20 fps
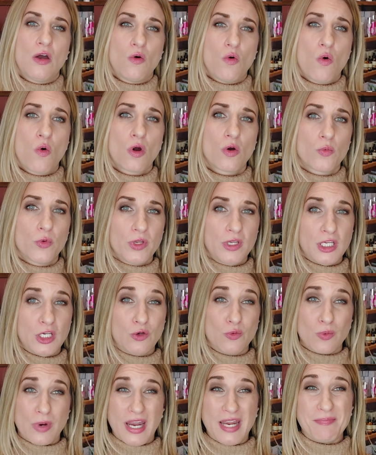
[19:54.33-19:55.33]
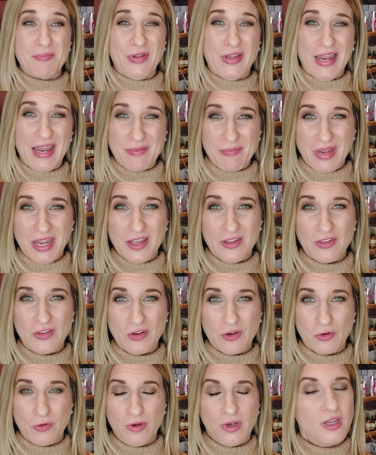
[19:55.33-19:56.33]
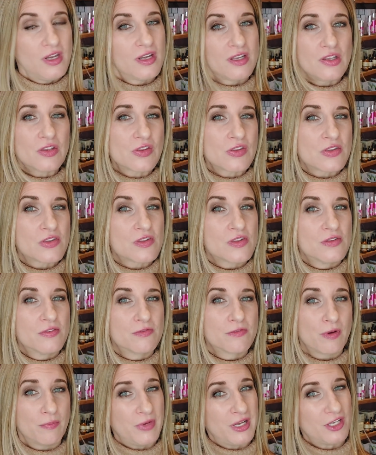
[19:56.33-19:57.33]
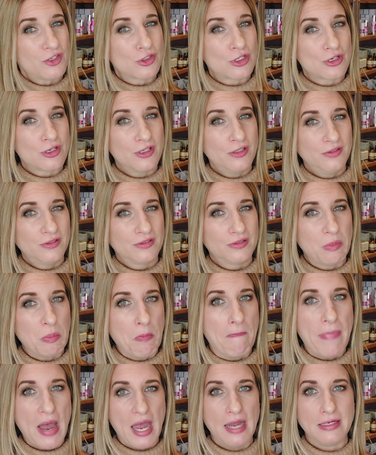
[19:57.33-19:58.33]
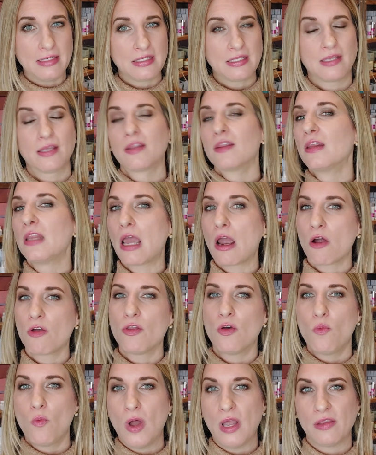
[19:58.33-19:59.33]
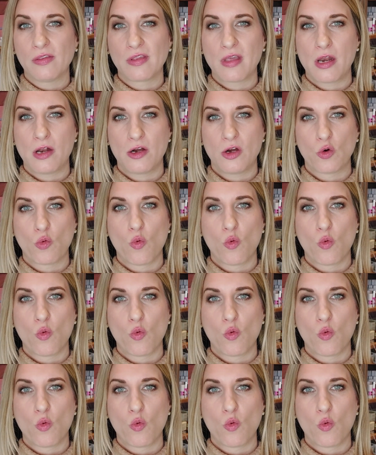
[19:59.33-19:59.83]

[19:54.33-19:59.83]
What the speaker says: or really great plant-based ingredients from nature, but they are the ones that are